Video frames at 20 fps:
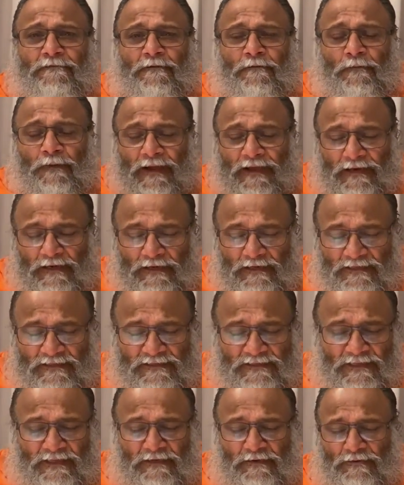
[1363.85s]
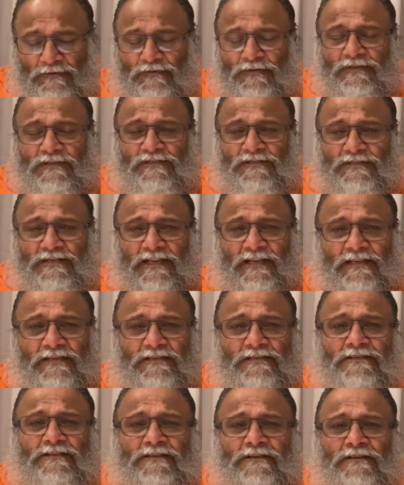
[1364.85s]
while listening to this
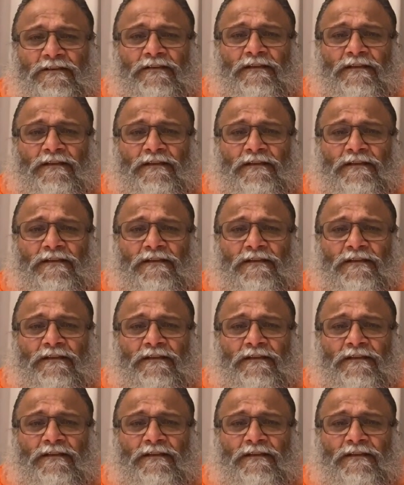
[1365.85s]
text